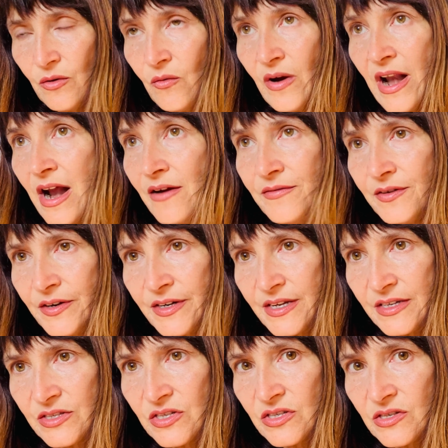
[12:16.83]
whatever it
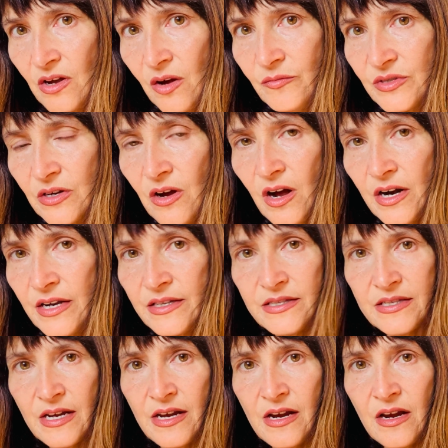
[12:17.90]
is, just come to God and
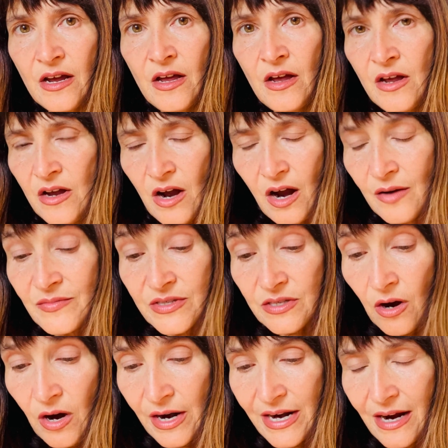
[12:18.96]
say, I'm
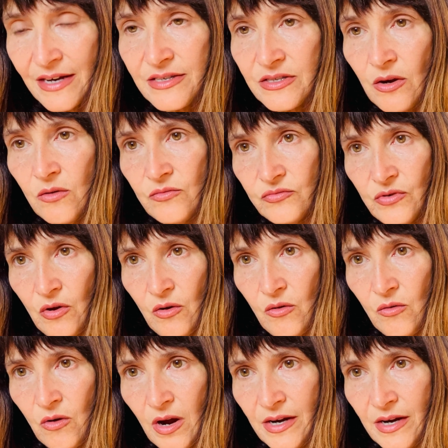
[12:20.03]
sorry, I don't know.